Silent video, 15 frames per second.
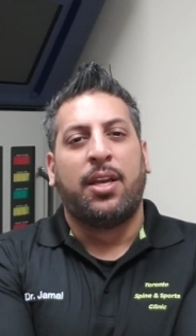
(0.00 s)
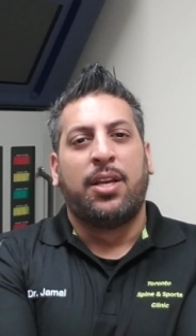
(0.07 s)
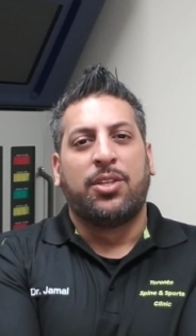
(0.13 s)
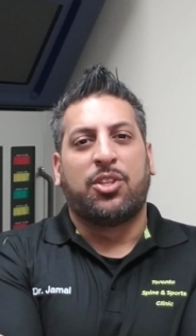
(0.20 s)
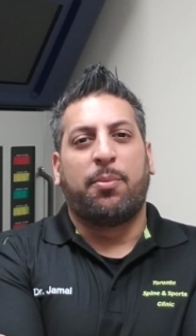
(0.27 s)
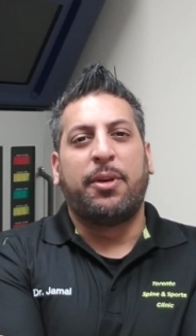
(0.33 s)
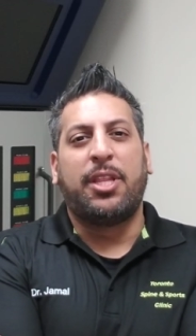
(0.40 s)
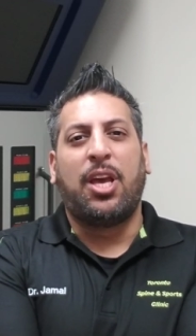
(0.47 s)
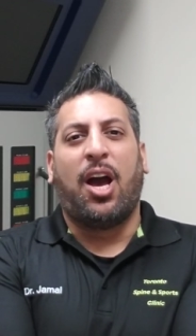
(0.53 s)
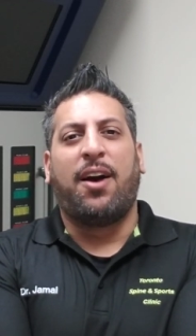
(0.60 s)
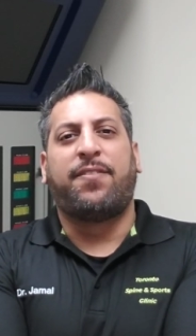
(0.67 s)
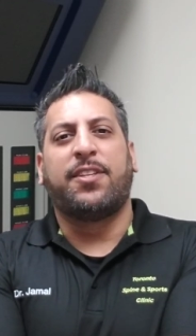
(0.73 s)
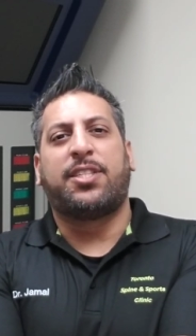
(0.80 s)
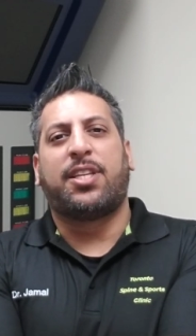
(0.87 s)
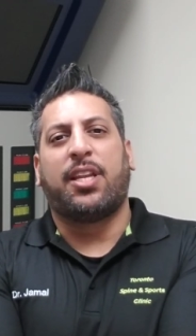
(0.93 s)
So I'm in the
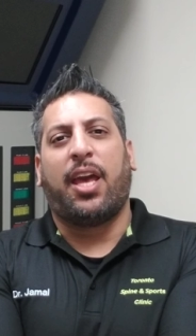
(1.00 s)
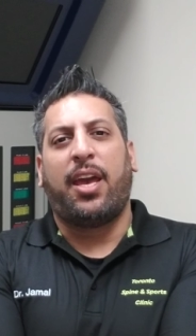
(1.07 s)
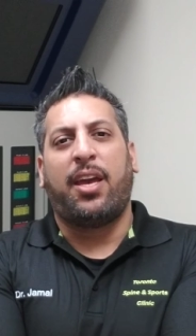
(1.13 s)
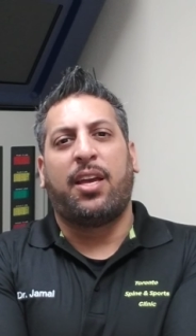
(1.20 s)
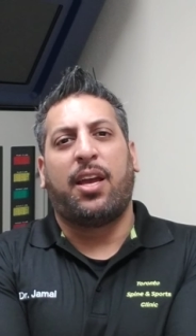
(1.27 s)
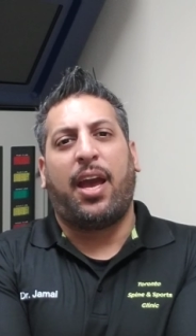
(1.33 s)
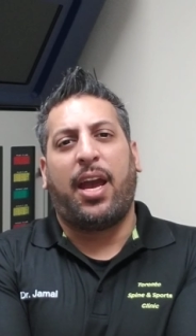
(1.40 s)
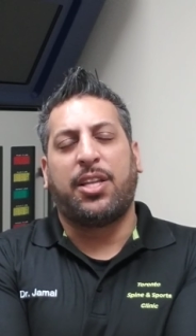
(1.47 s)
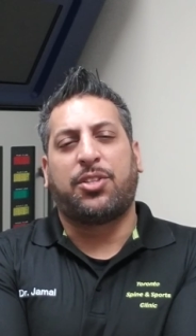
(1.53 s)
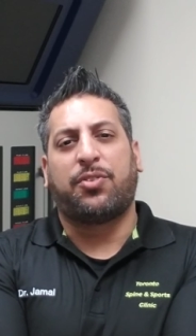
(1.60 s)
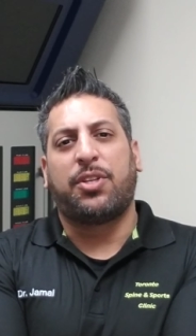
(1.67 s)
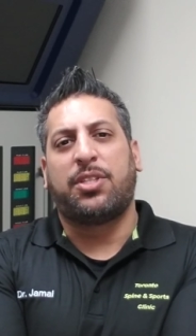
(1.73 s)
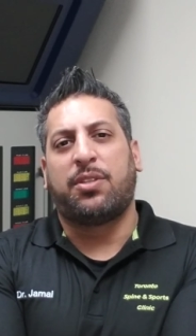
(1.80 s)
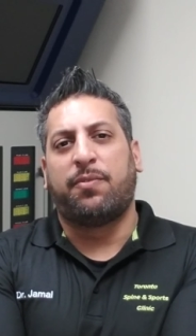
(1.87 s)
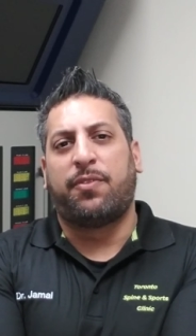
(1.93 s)
office today,
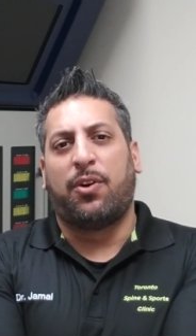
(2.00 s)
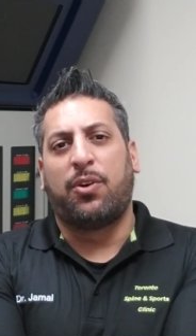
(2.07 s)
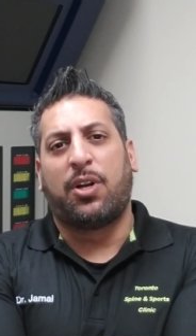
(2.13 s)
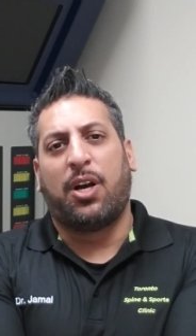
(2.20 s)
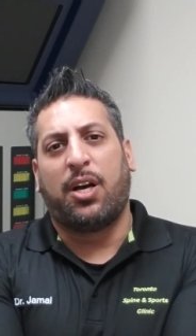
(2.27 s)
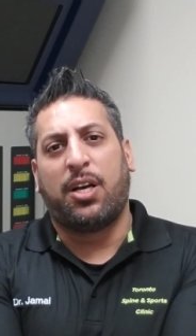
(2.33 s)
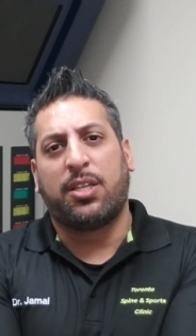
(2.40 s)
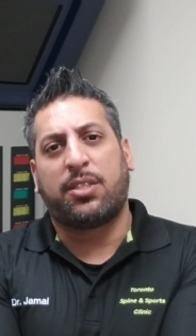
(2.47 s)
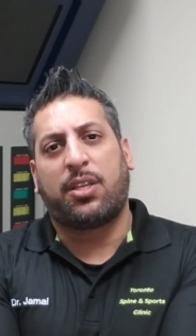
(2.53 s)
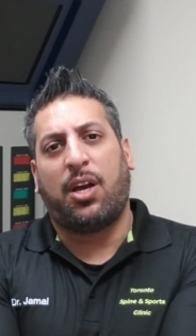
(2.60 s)
answering some phone calls,